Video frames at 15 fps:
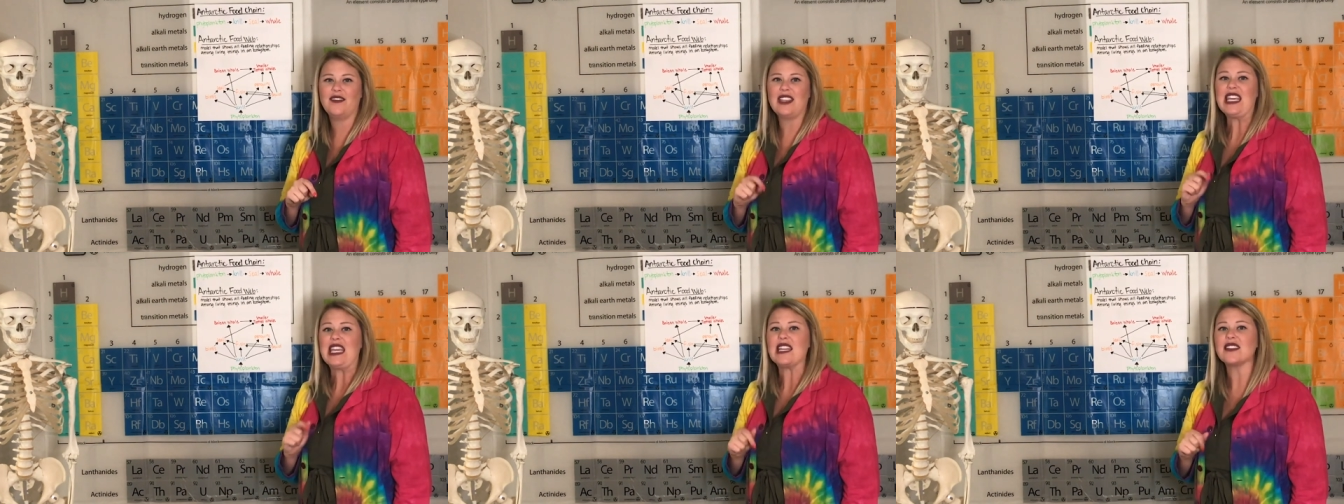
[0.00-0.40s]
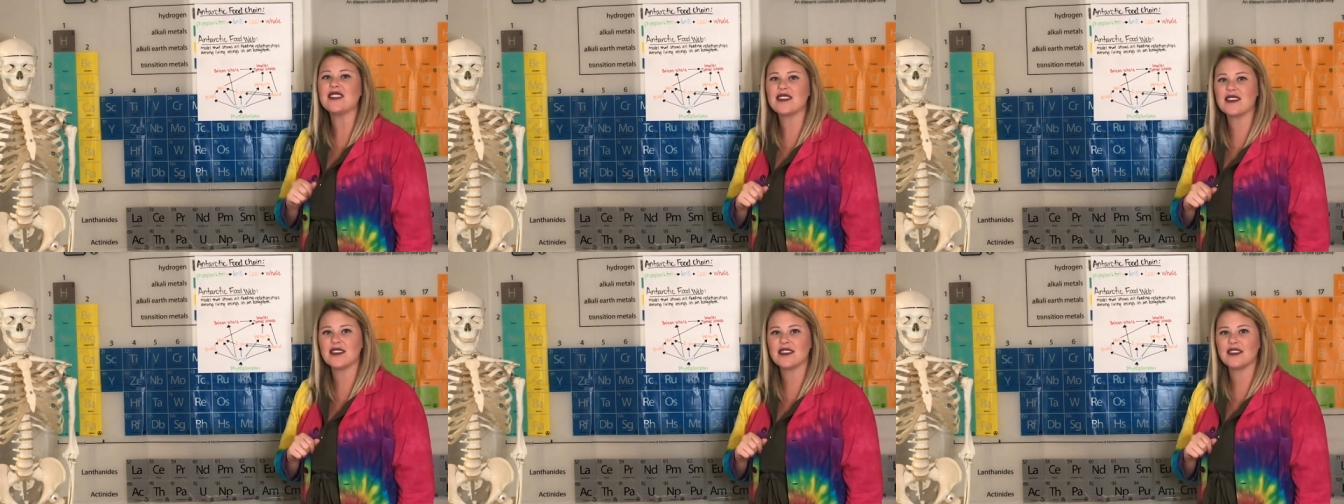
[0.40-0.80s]

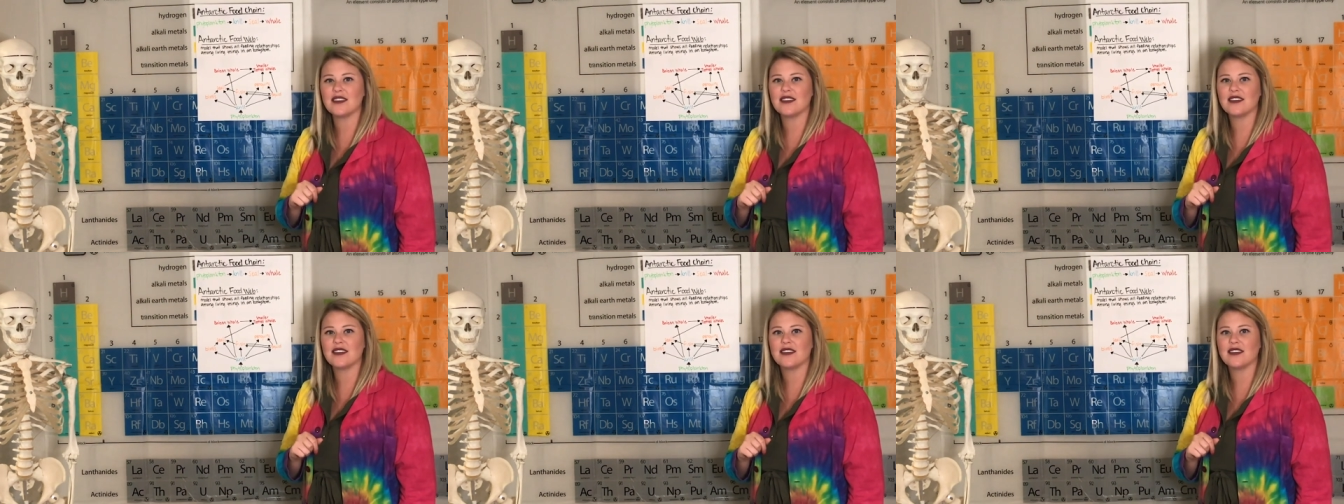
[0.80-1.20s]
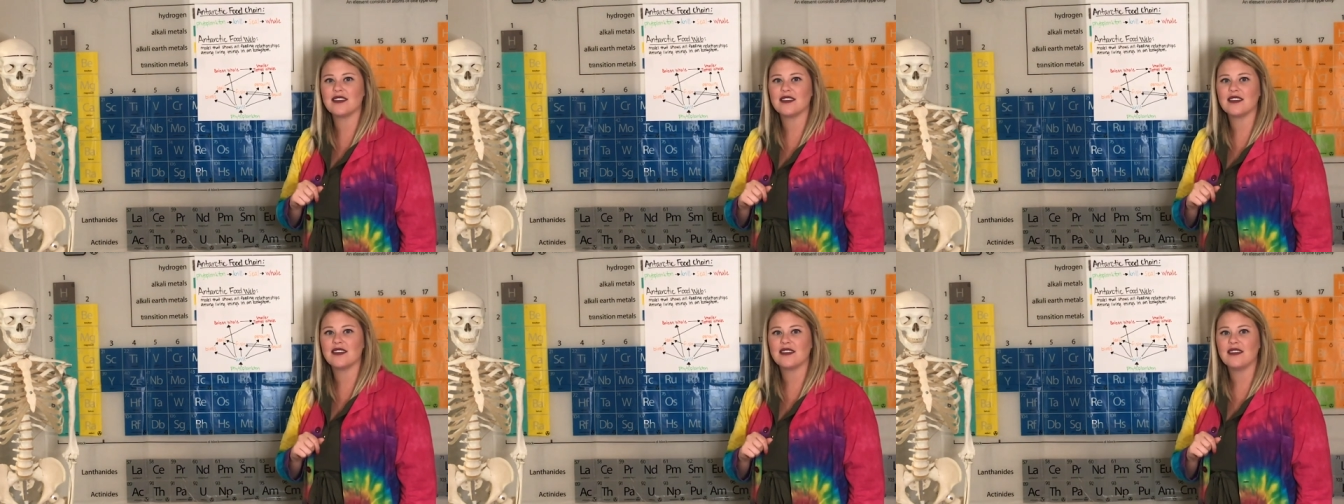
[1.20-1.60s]
eats,
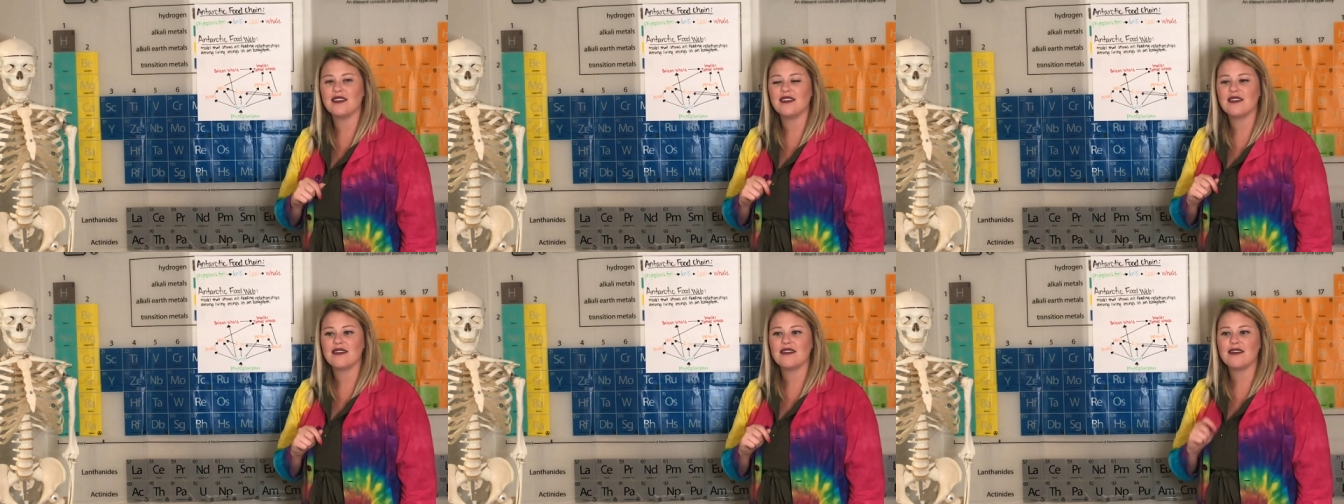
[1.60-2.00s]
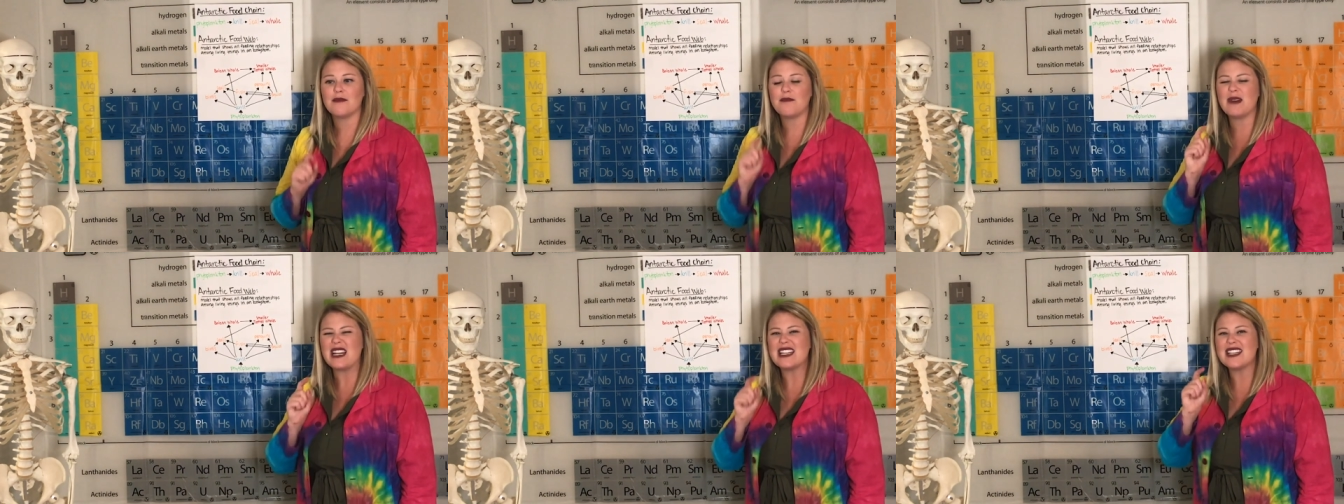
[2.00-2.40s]

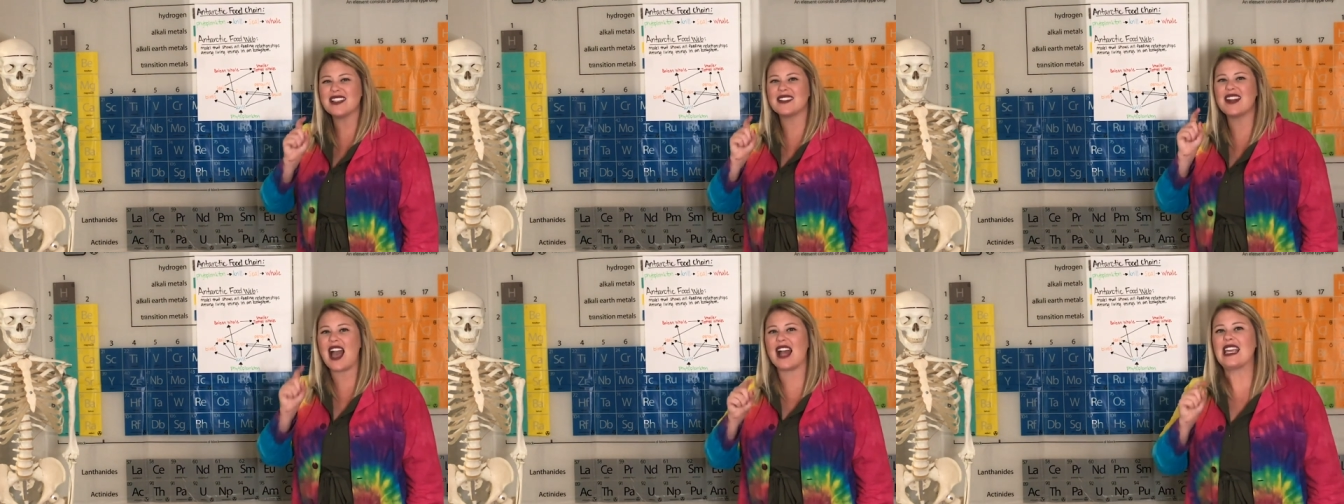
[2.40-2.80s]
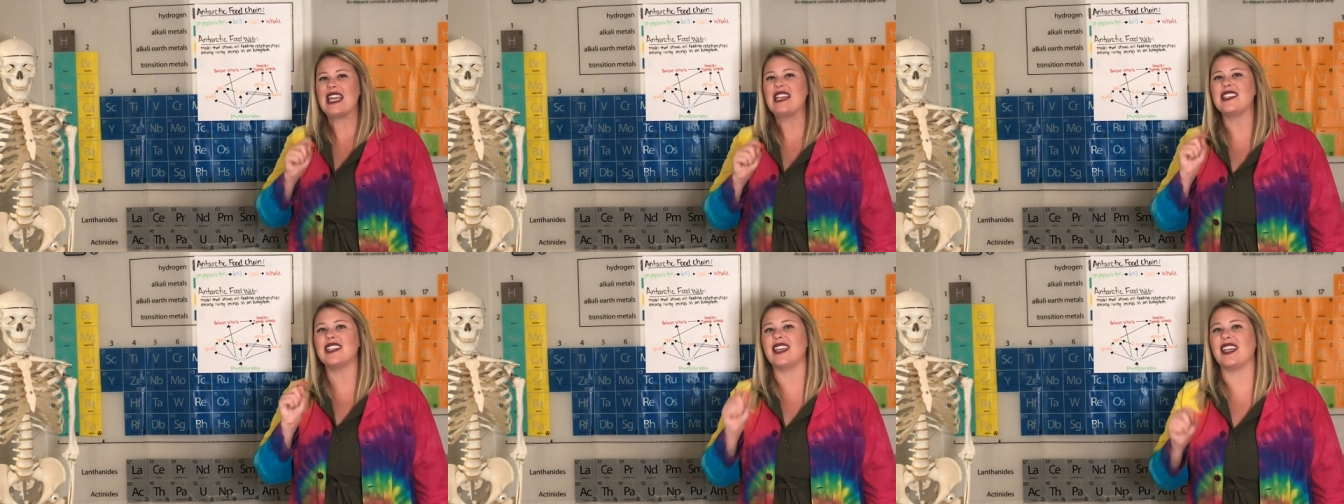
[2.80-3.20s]
but is not
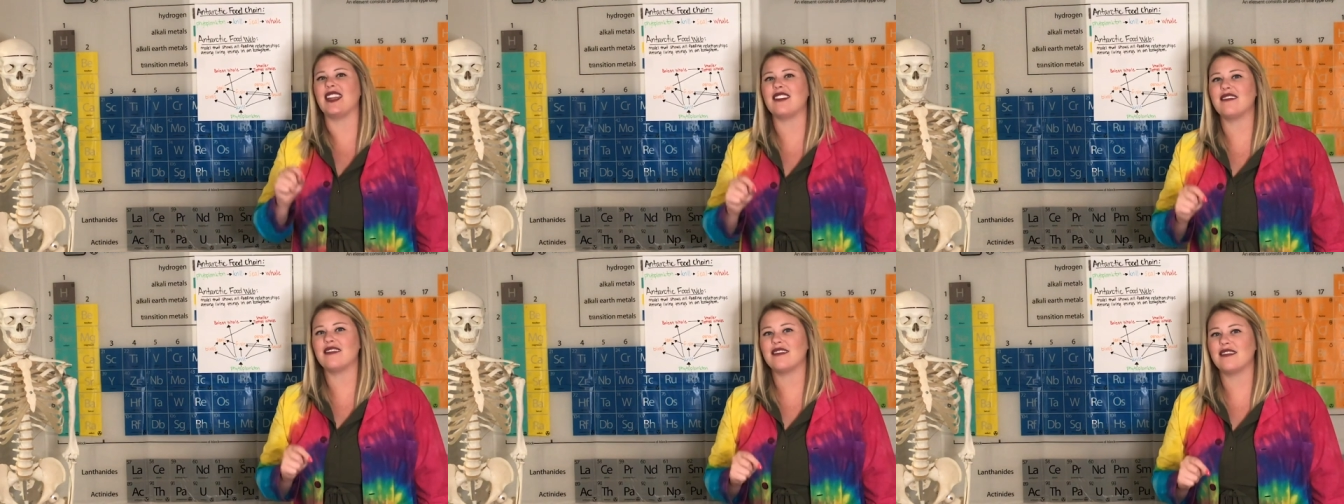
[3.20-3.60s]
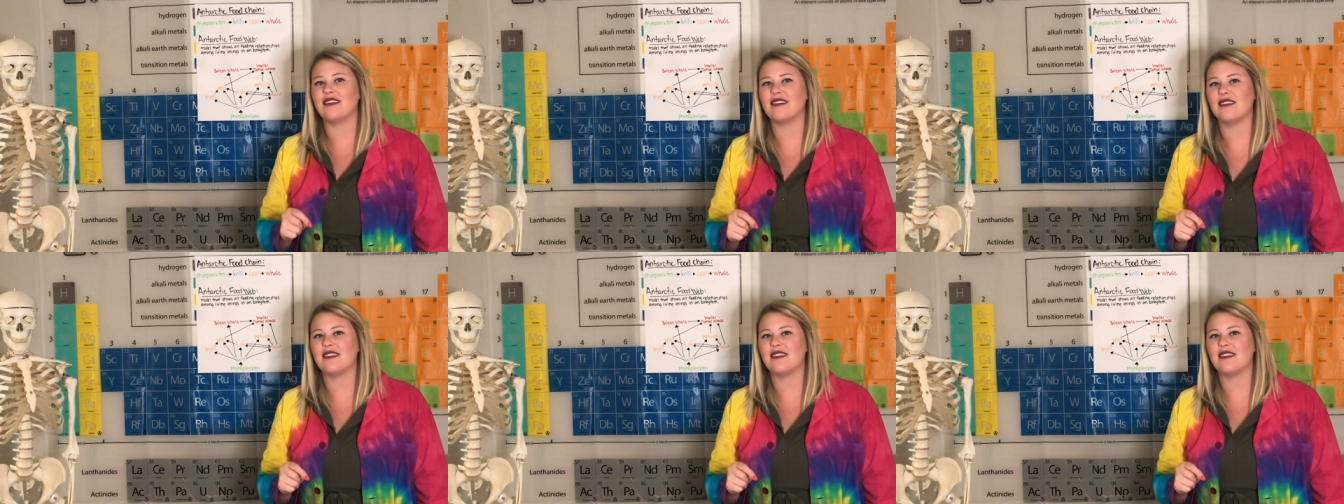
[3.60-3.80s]
eaten.